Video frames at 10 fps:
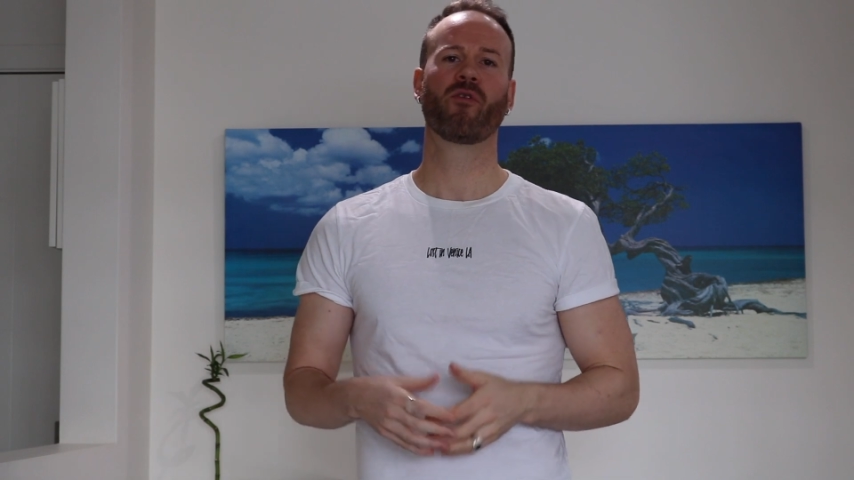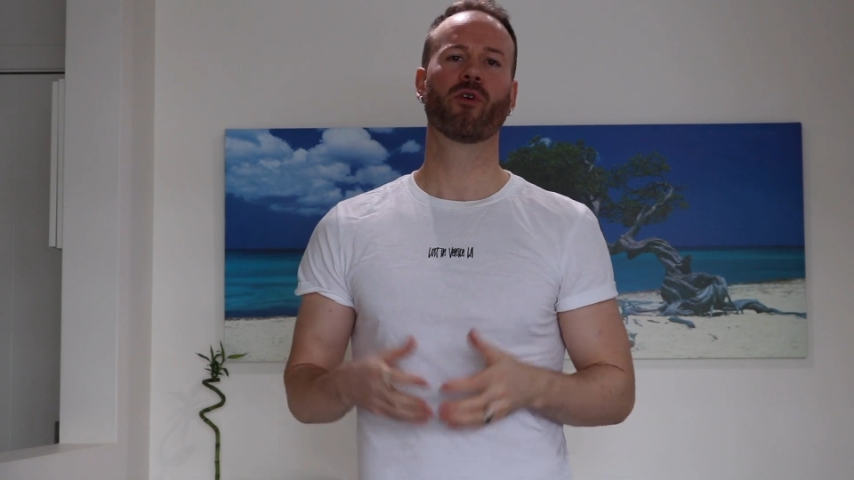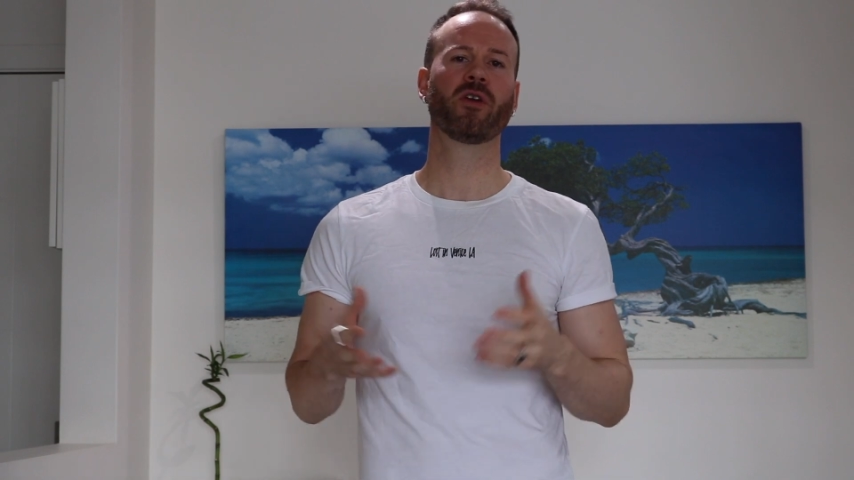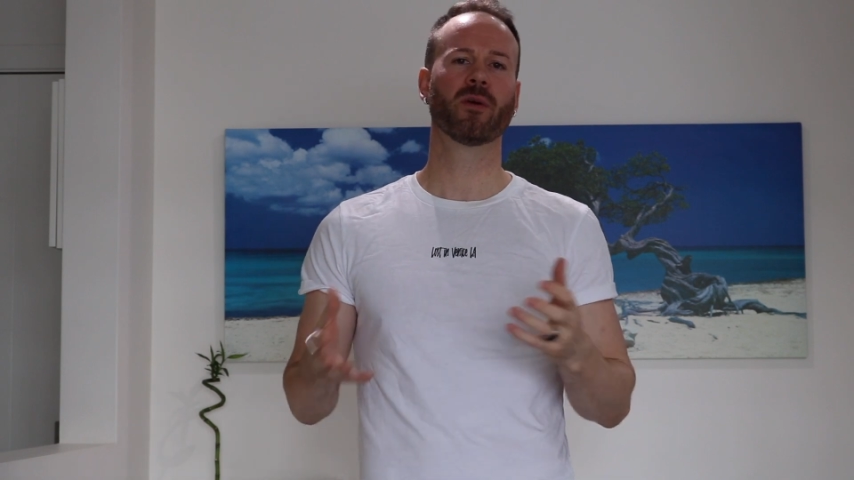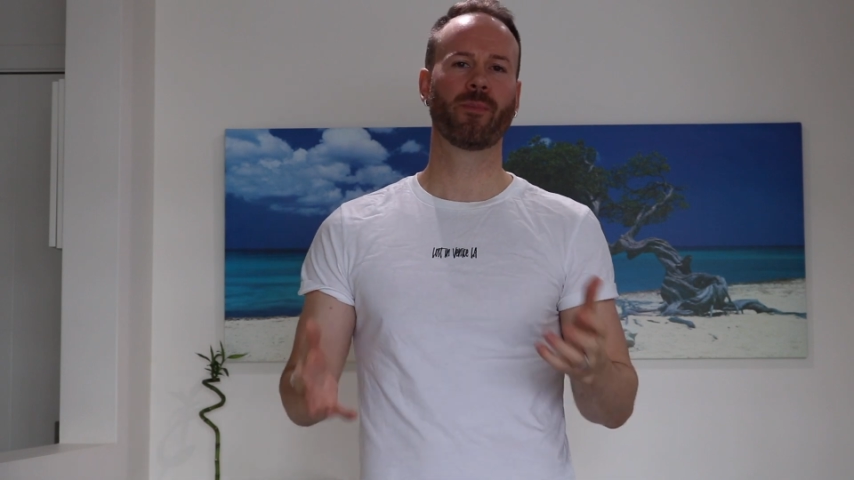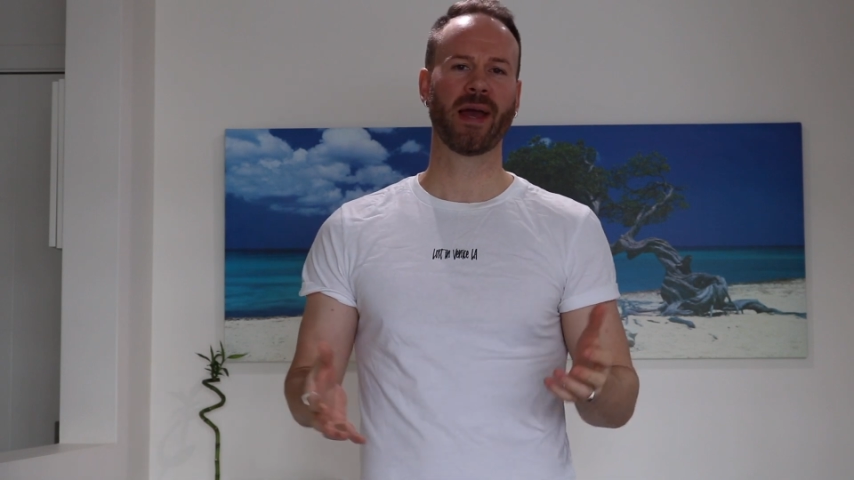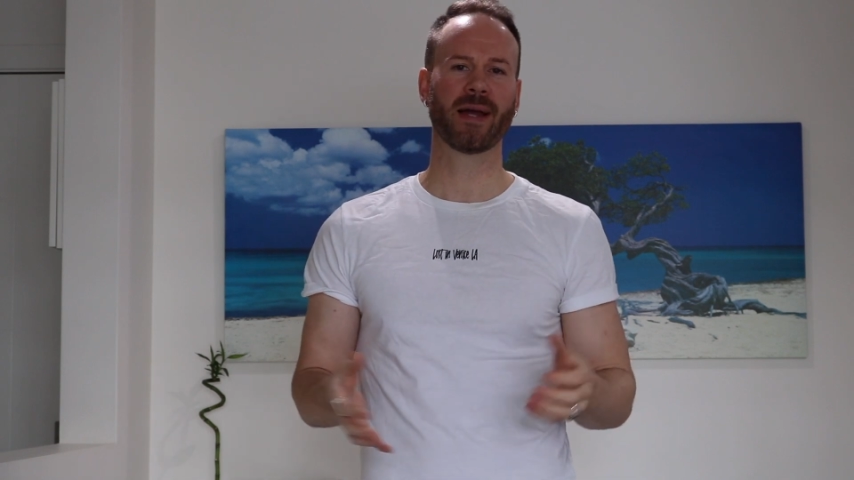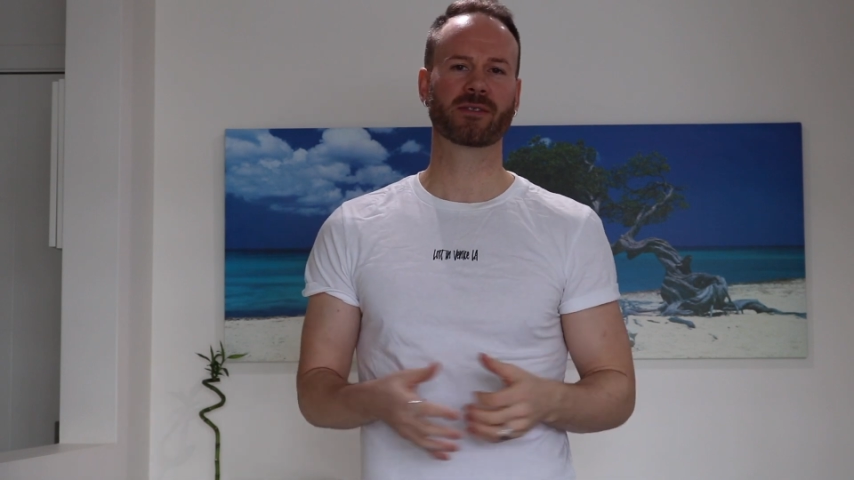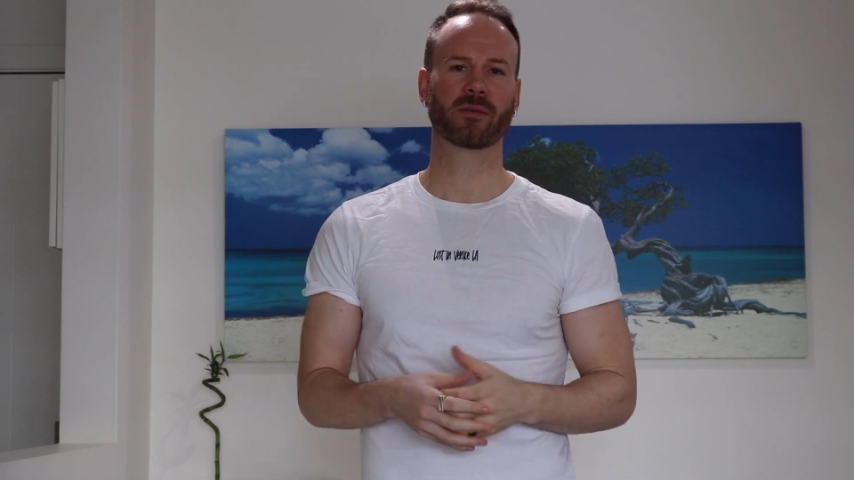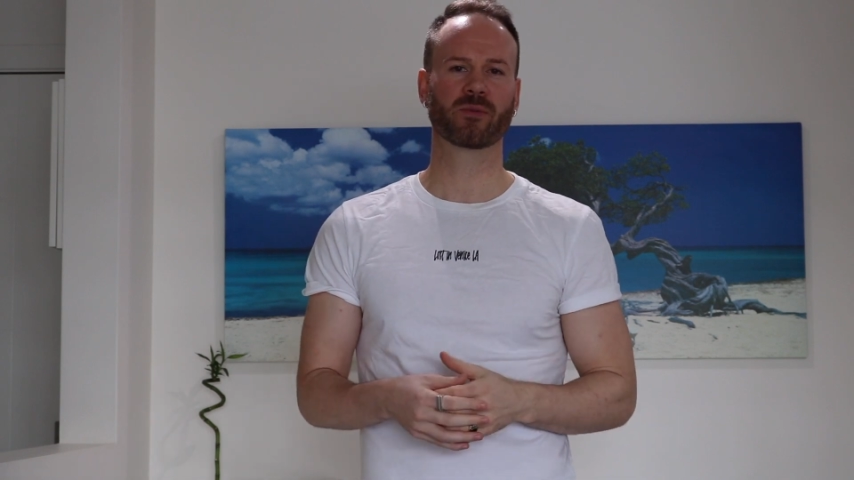for your
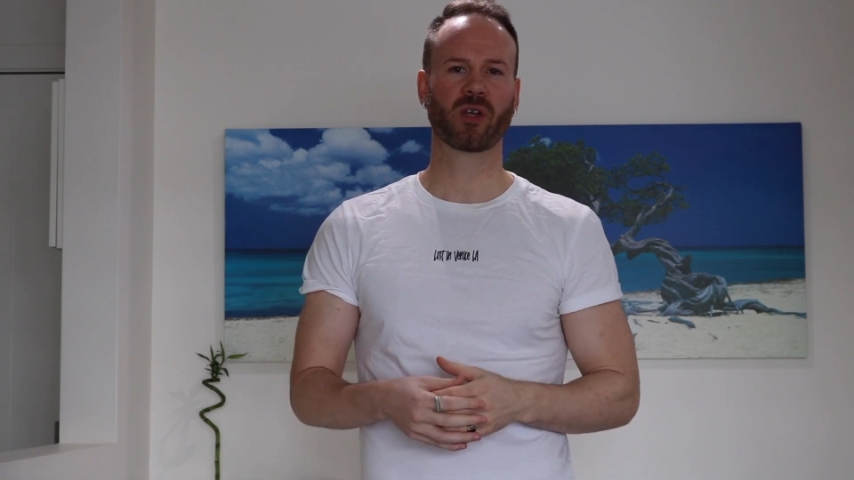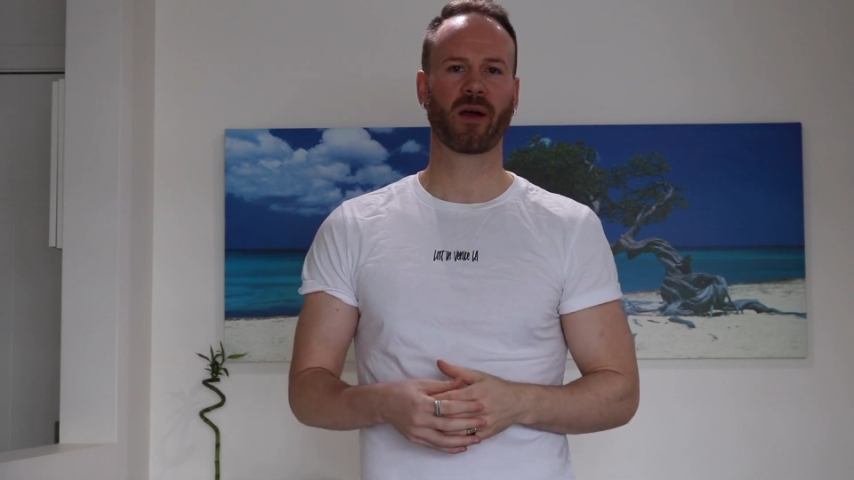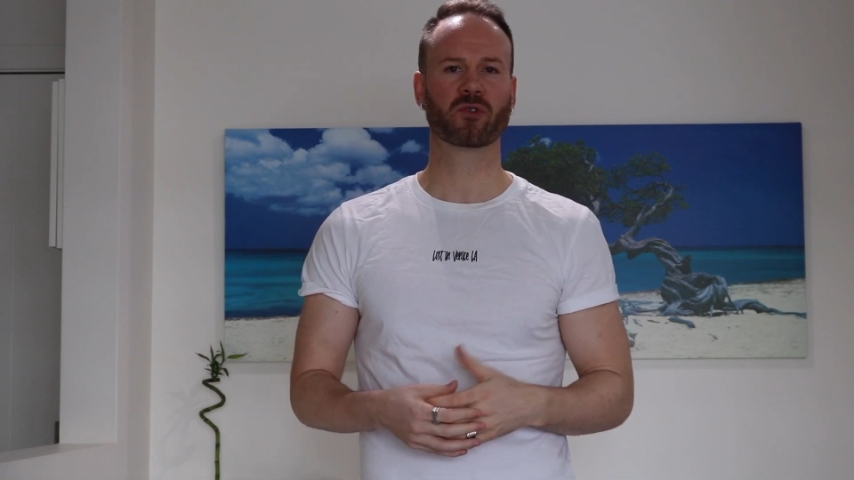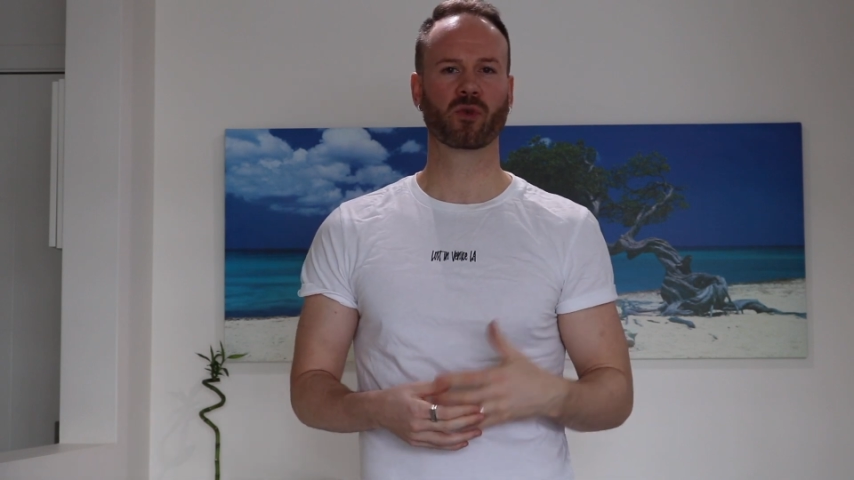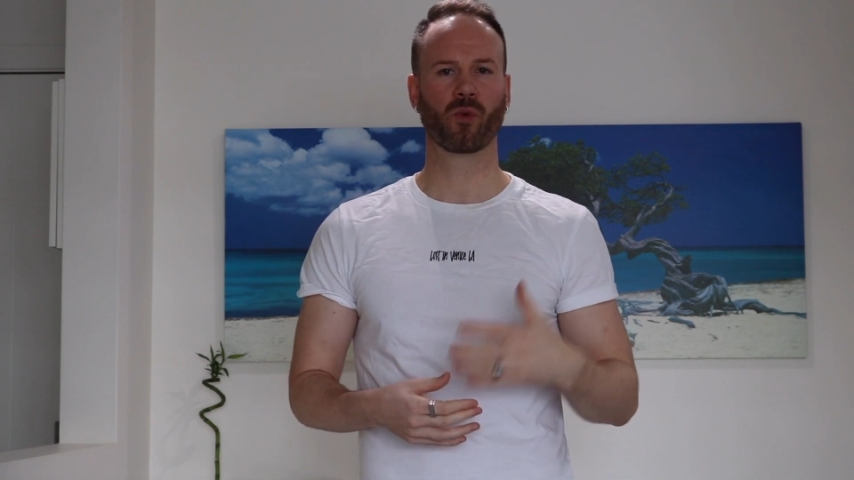pants themselves